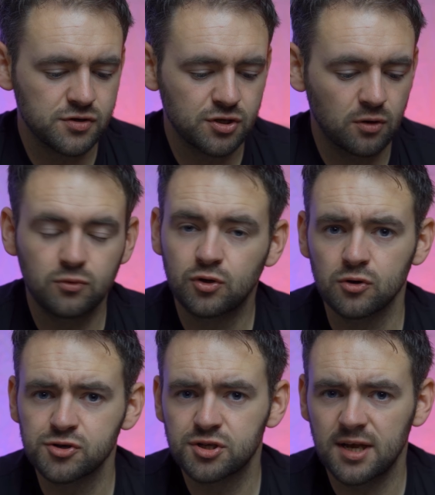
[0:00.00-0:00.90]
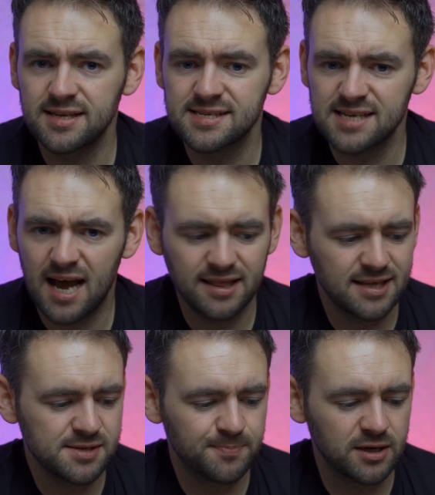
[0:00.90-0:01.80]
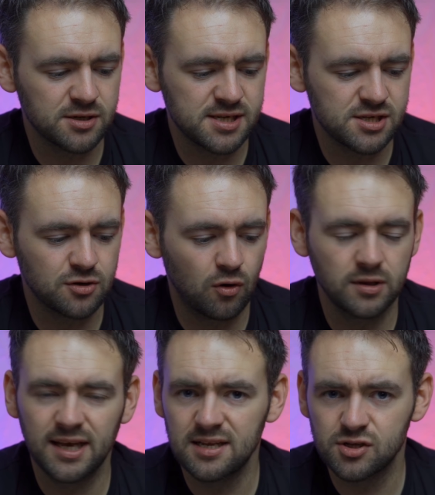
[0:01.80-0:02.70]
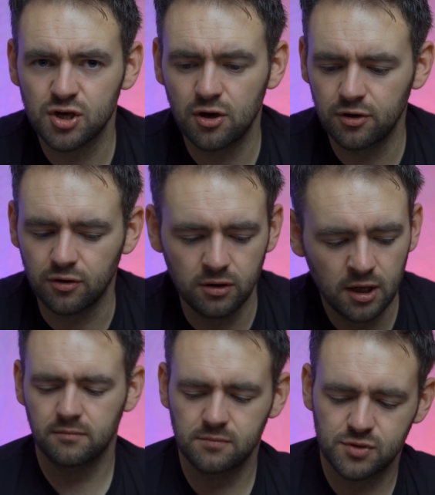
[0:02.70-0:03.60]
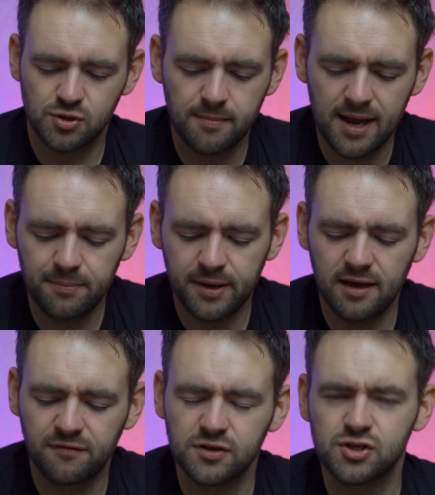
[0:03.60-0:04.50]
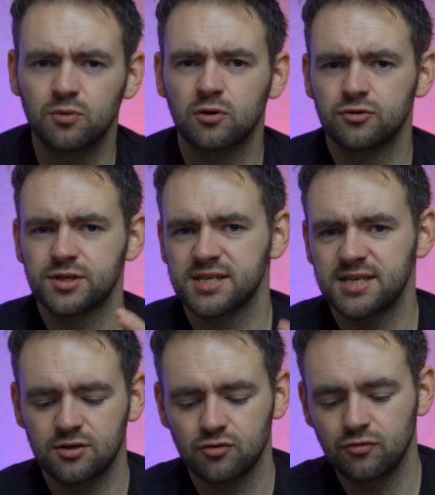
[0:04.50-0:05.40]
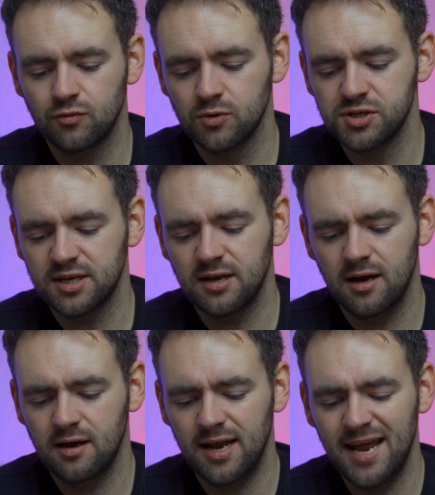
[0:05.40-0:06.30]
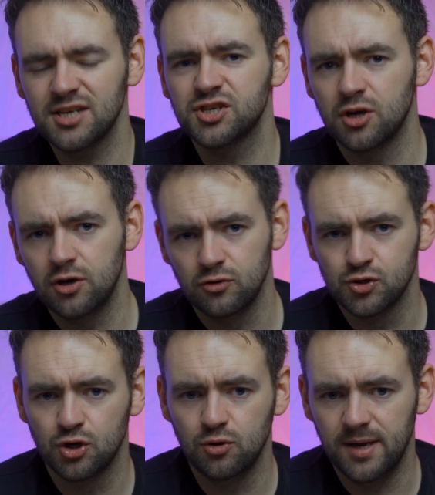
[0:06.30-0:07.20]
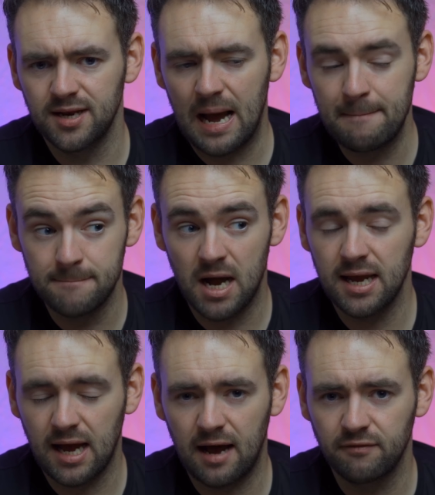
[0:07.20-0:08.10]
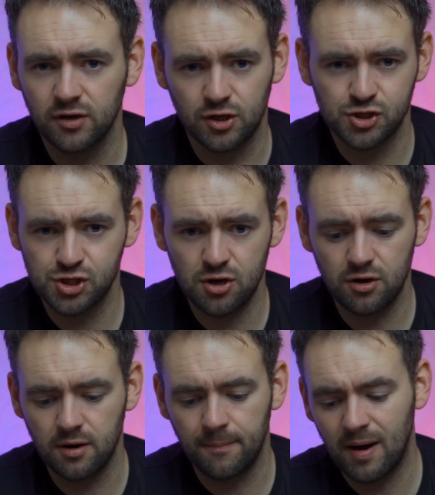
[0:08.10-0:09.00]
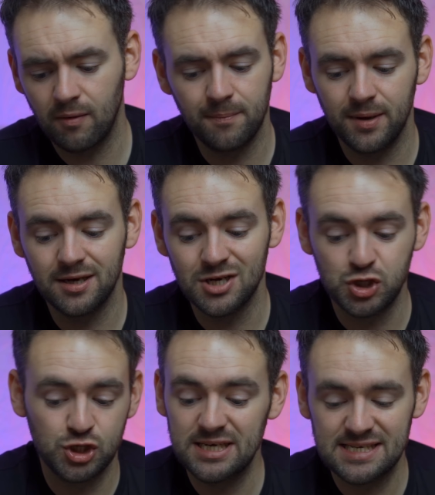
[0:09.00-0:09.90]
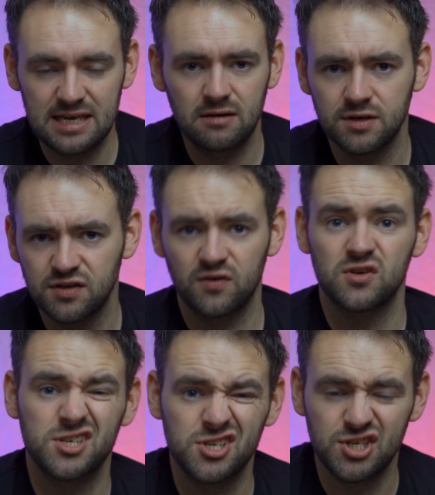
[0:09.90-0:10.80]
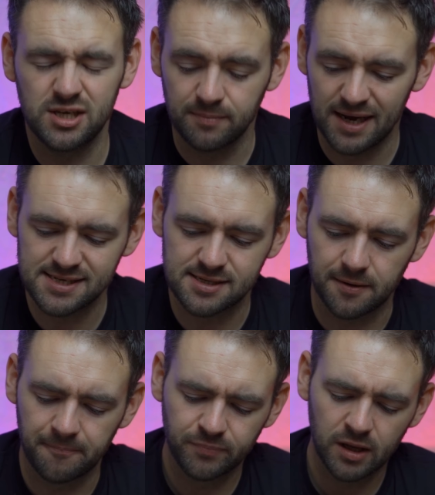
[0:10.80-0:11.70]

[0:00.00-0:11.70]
There's no dust inside this because it's an all internal. So maybe if the 200 to 600 was an external zoom in, I might have a concern about it being a G Series versus G Master.